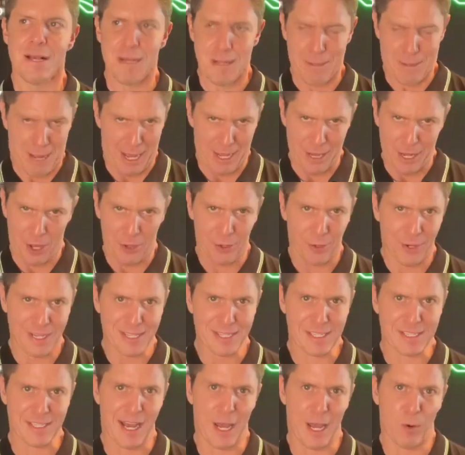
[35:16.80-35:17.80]
Another
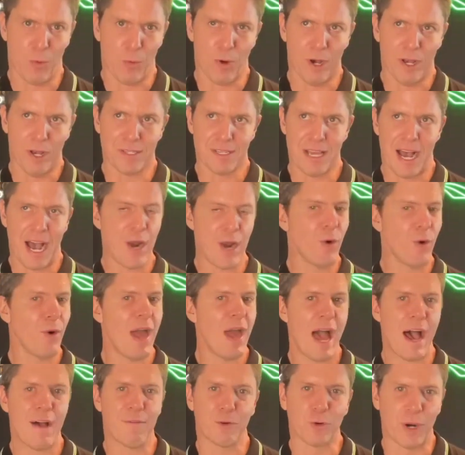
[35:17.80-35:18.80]
insight was I don't
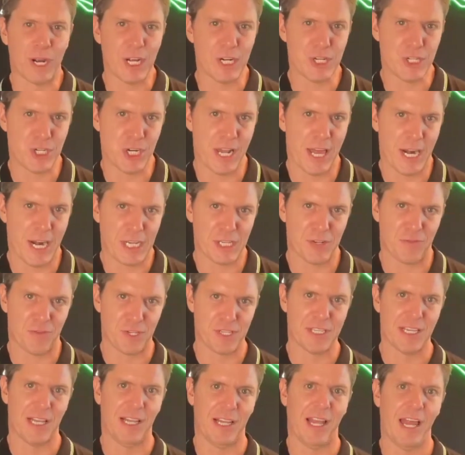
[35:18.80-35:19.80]
have great genetics for
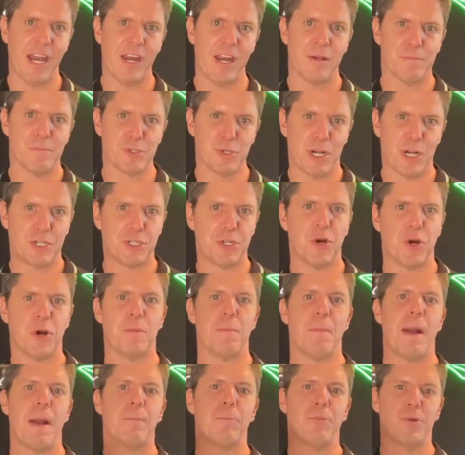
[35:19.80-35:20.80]
selenium. So I took
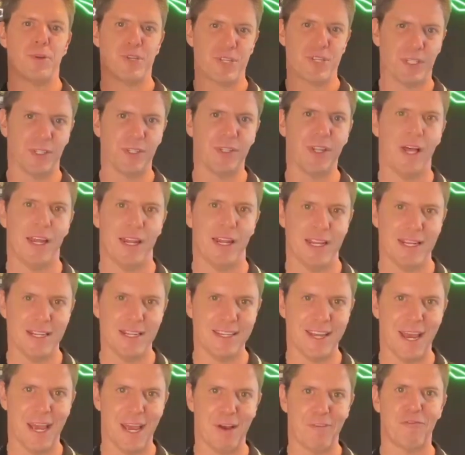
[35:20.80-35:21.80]
my Brazil nut
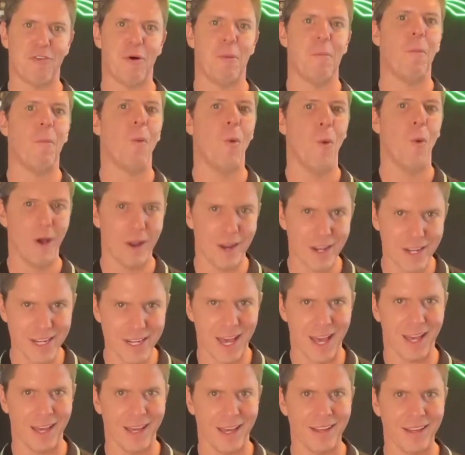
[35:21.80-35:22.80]
intake from one a
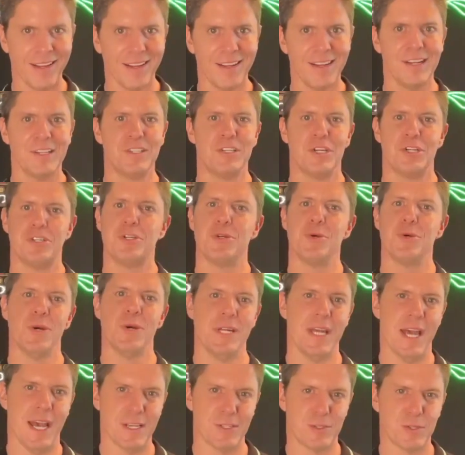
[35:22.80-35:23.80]
day to two a
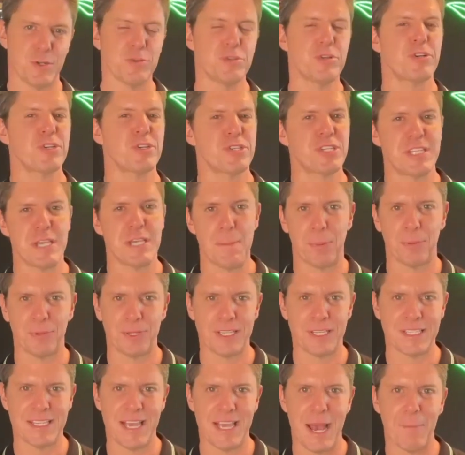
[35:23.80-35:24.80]
day. So those are simple
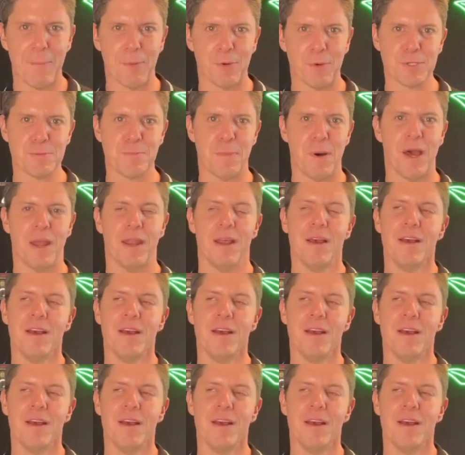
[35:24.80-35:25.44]
examples, but